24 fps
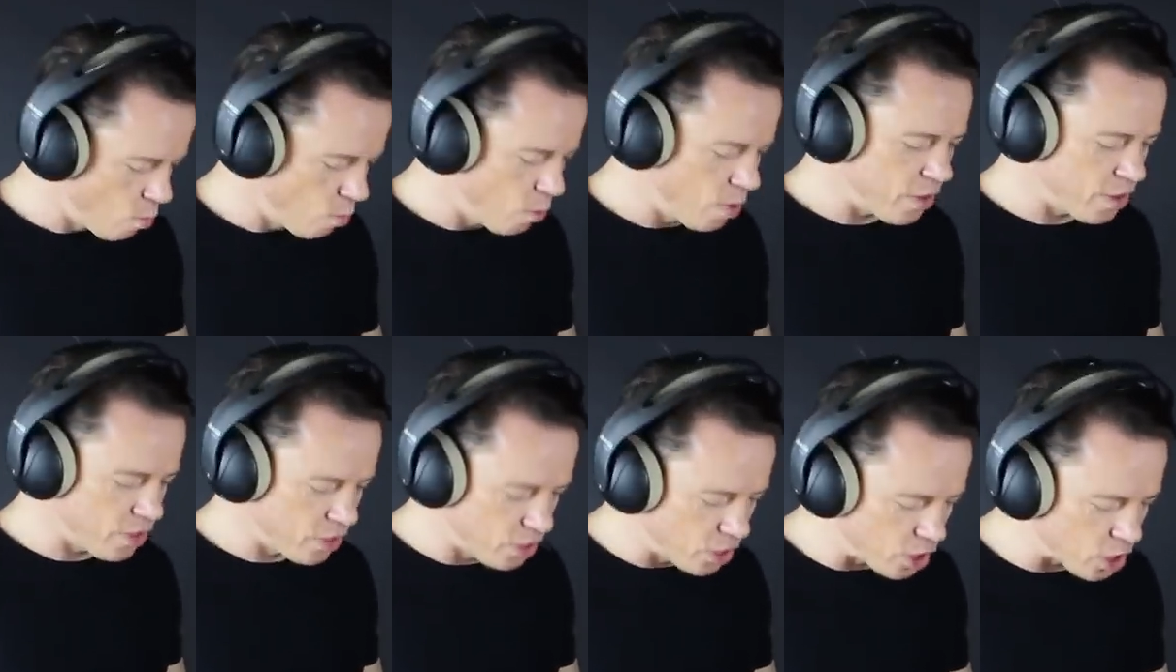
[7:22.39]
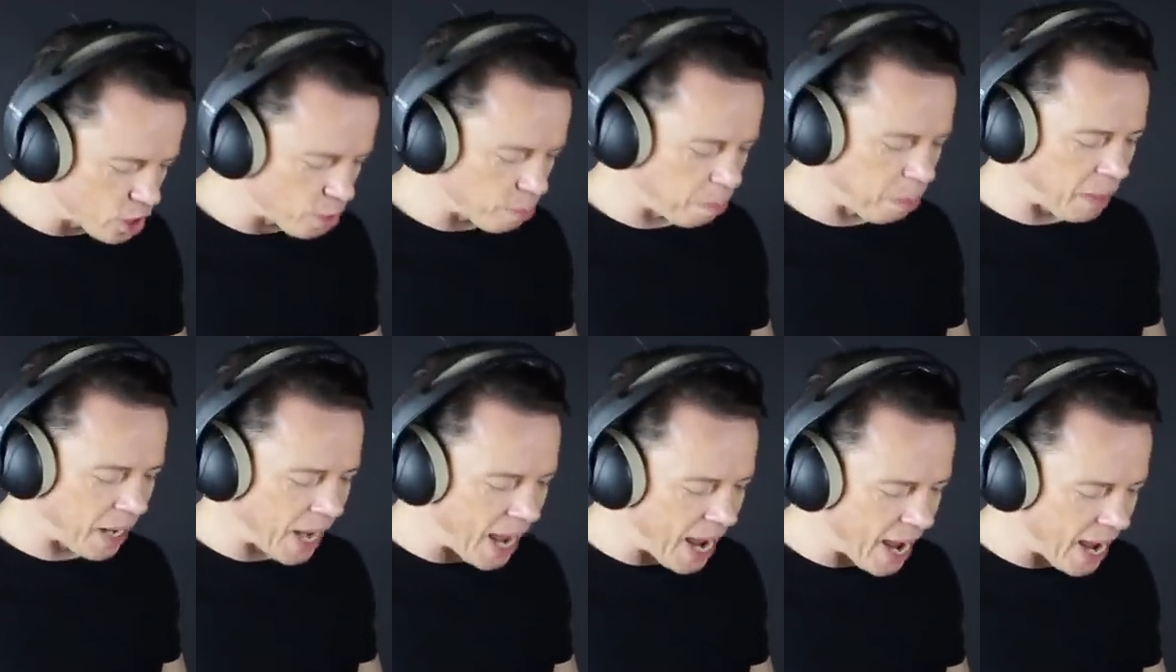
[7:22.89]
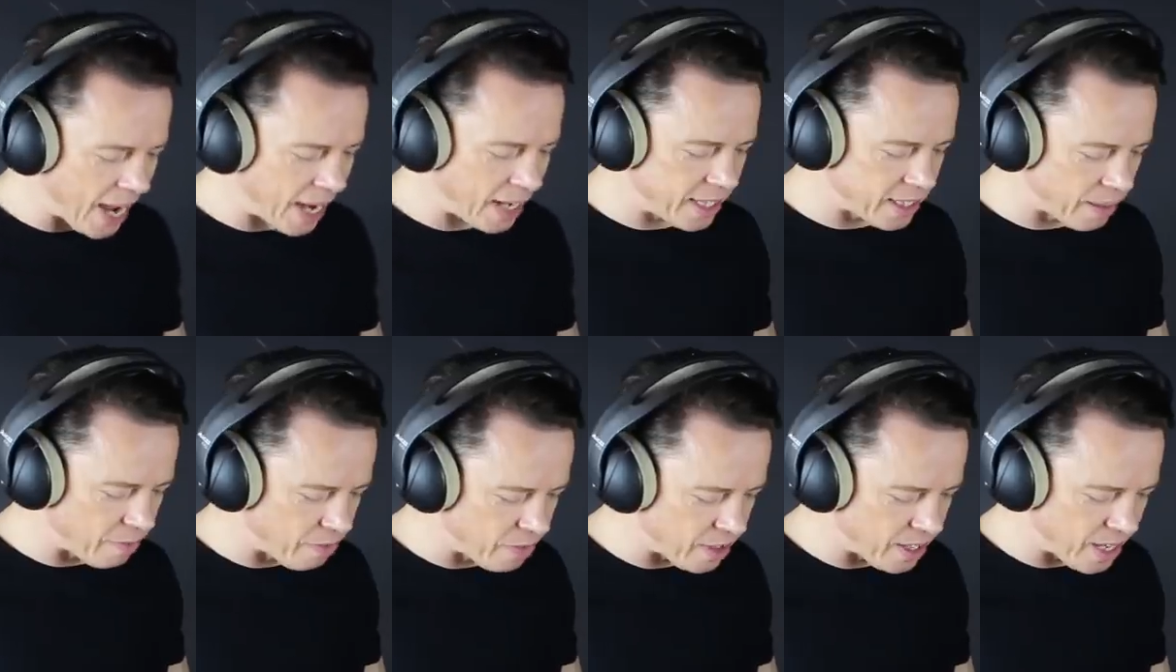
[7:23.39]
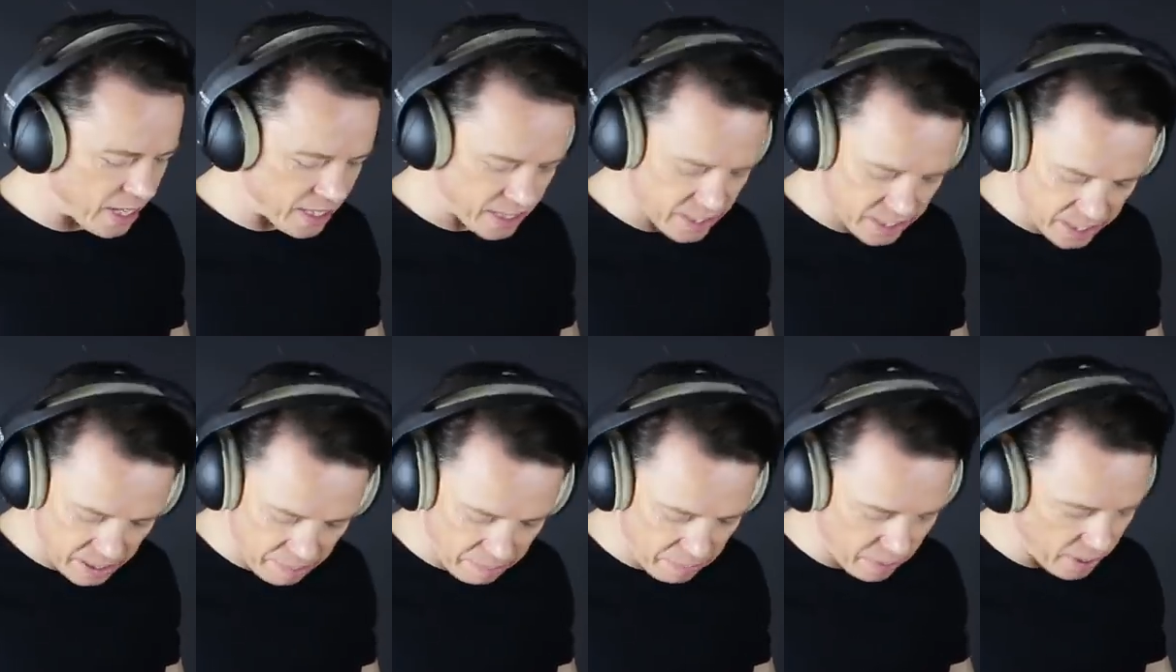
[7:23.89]
with just playing something as
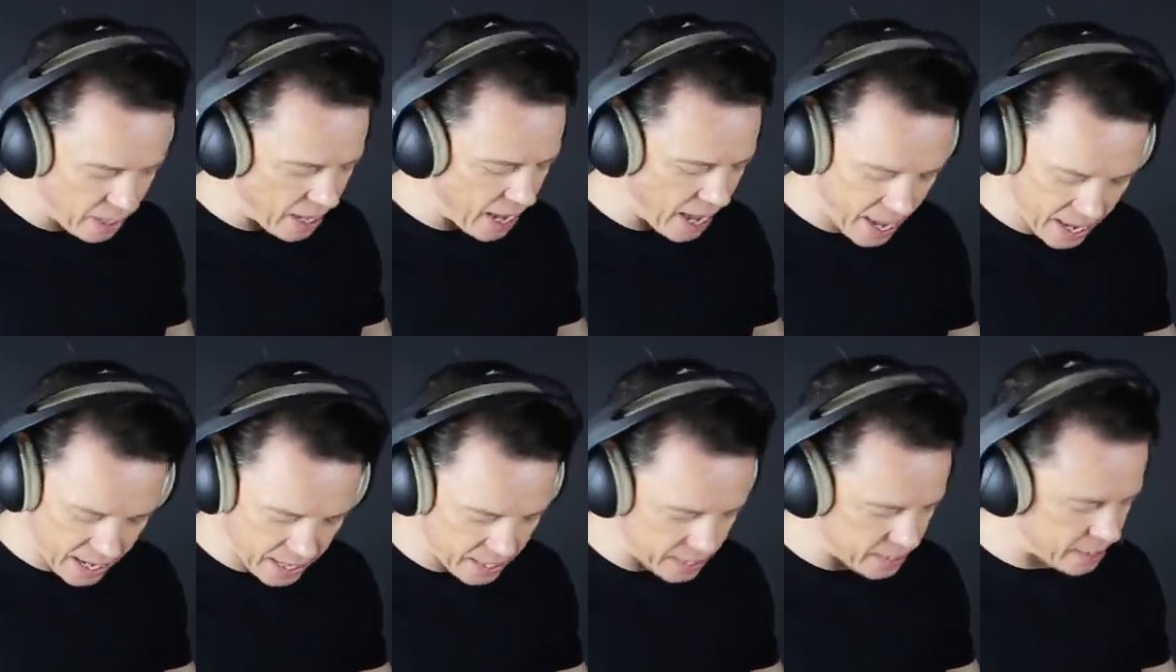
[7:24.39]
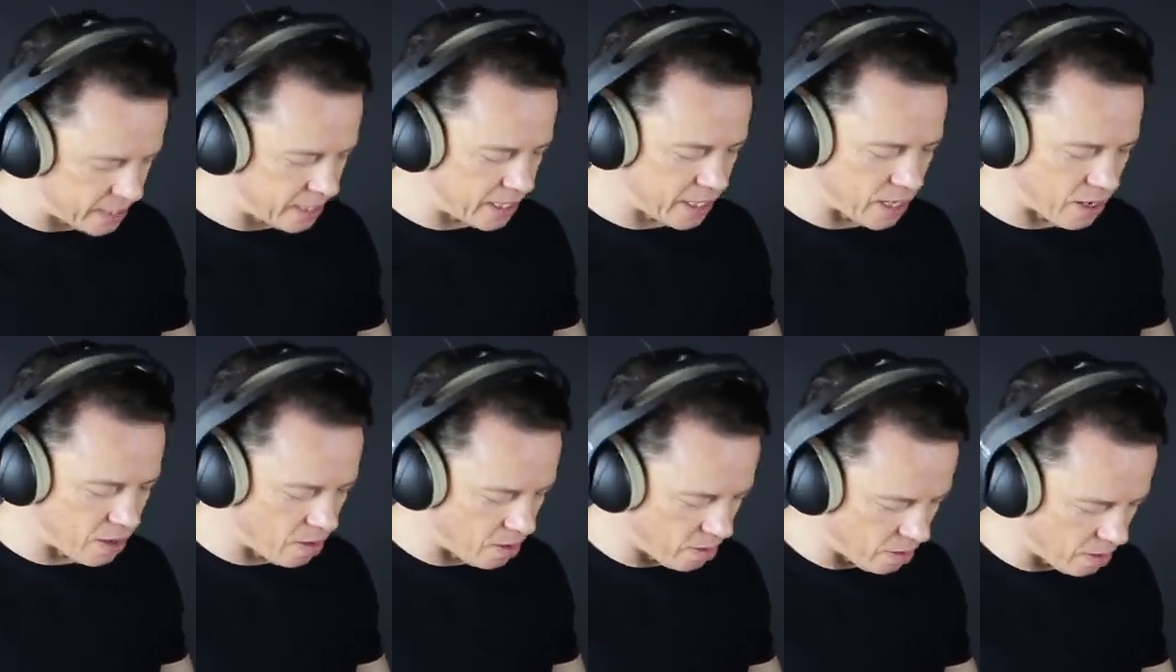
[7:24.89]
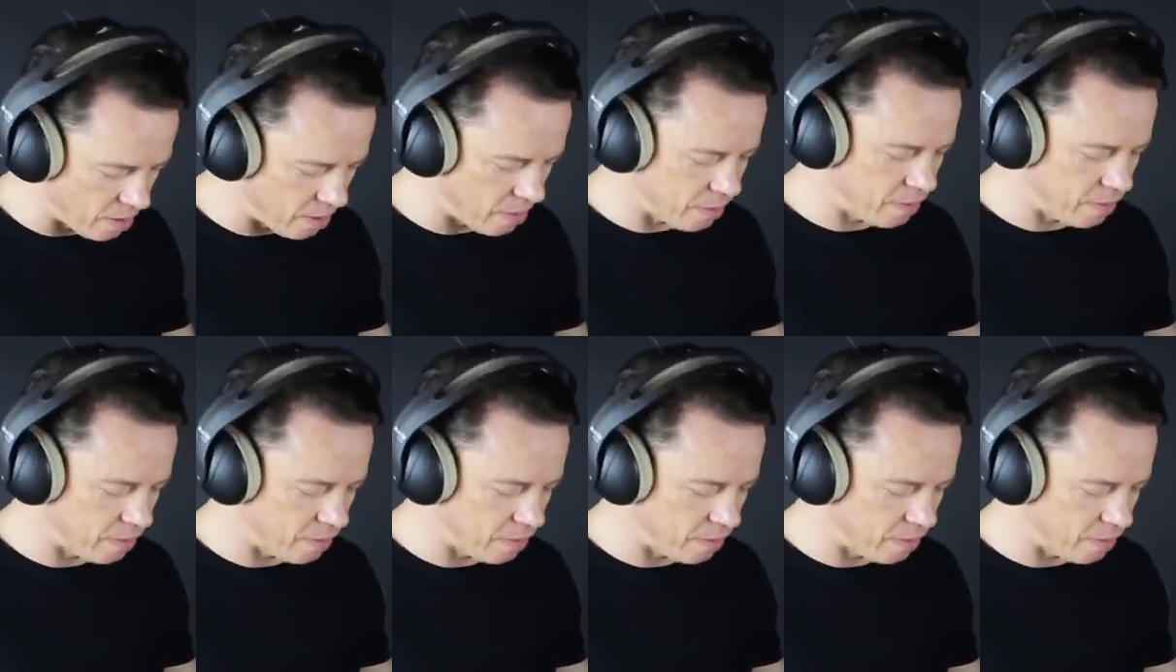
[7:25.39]
simple as, you know,